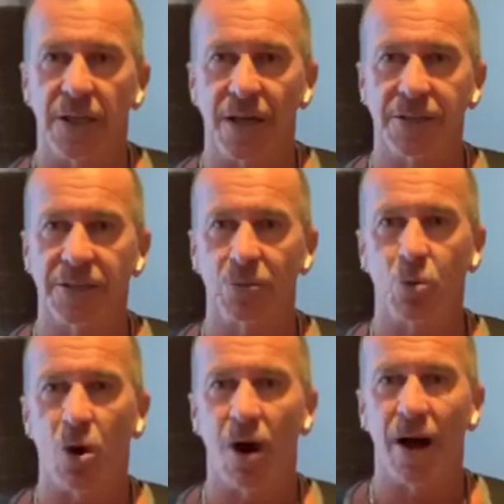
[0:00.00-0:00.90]
That's
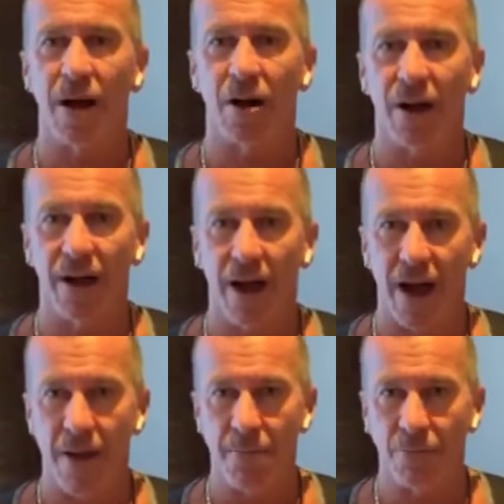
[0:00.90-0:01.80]
why I
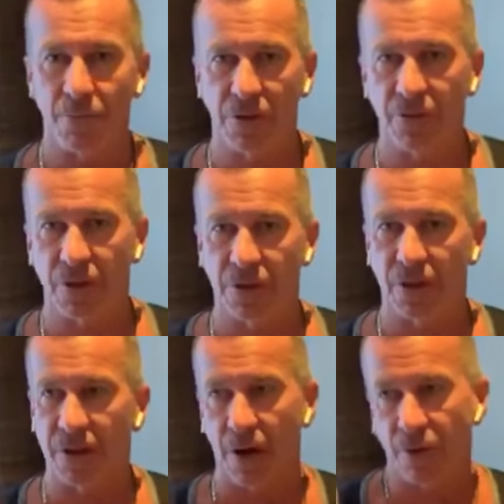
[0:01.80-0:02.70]
am living
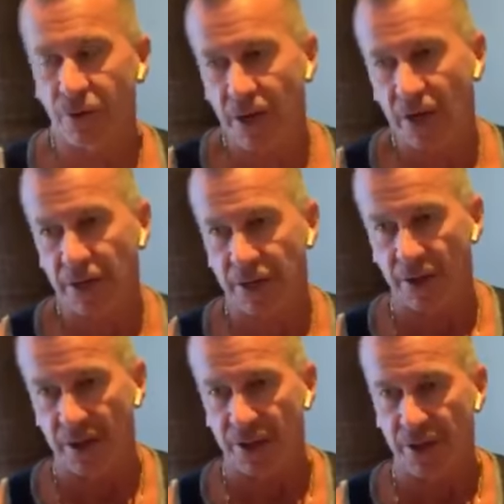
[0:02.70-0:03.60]
the current reality
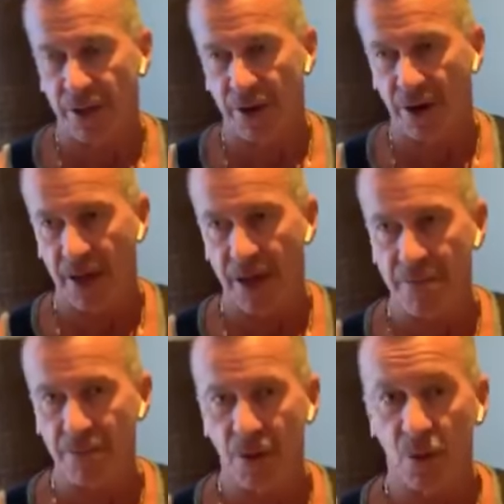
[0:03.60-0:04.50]
that I
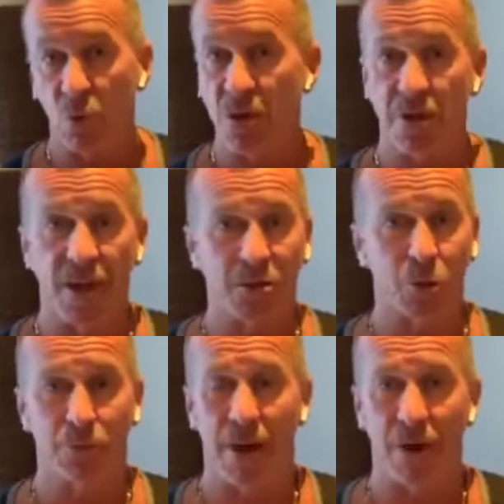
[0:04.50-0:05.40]
am, whether that's
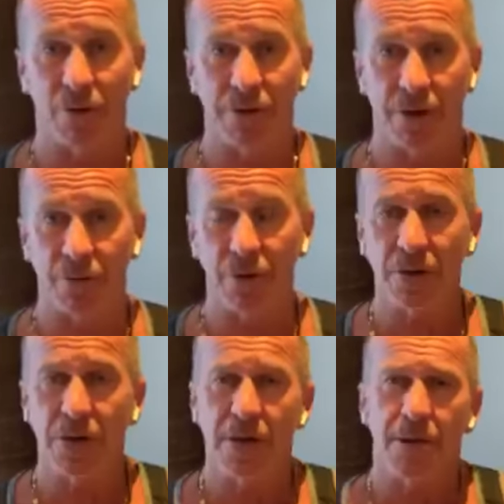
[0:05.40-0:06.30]
good, bad, or
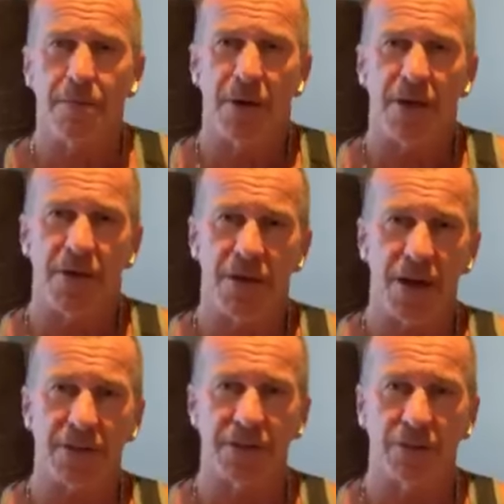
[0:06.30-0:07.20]
indifferent. But
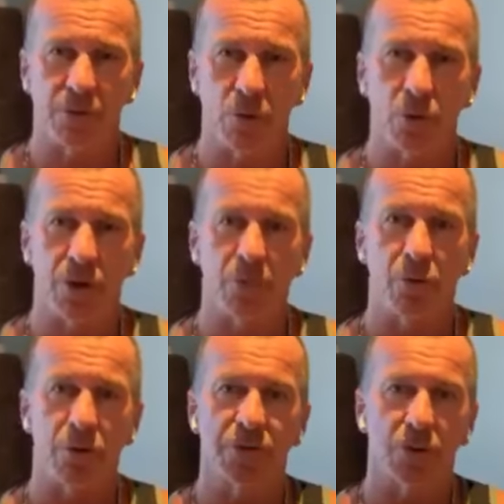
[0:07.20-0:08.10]
if you want to
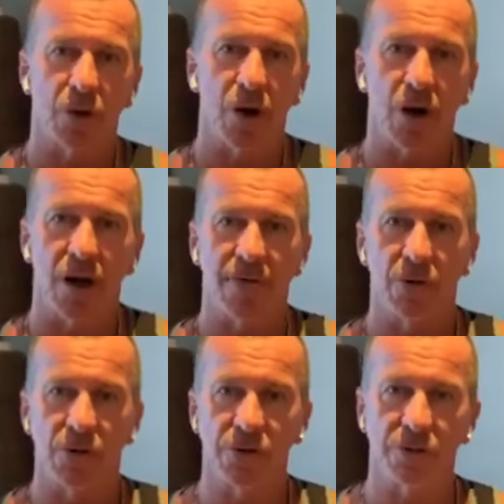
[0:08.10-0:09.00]
move to a higher
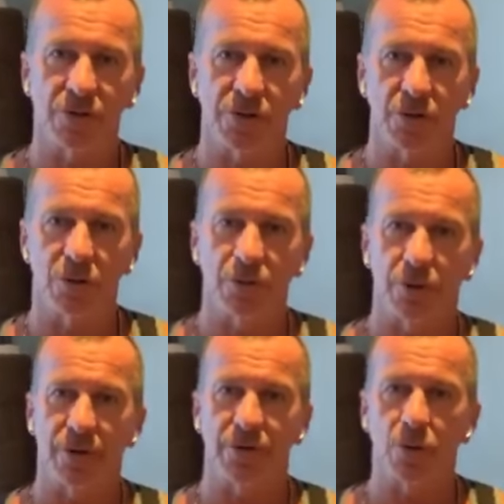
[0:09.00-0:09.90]
version of yourself,
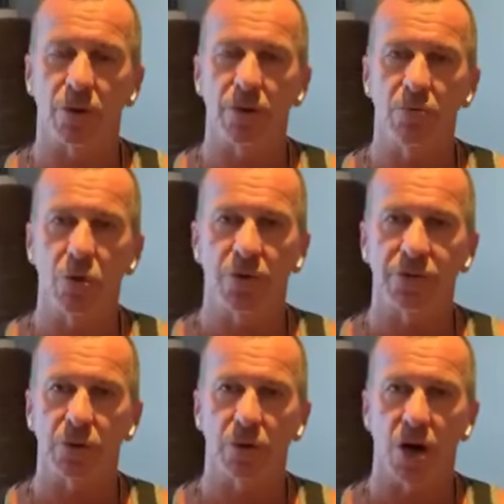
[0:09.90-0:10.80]
or if you want to
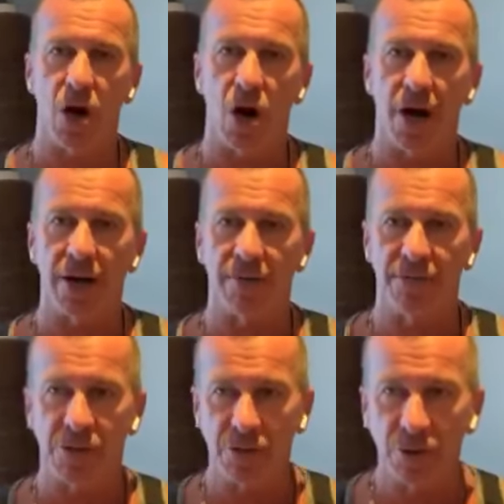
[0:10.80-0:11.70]
move to a higher
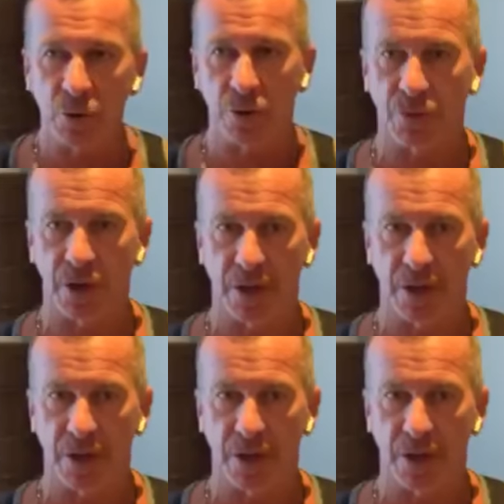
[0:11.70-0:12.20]
vision, or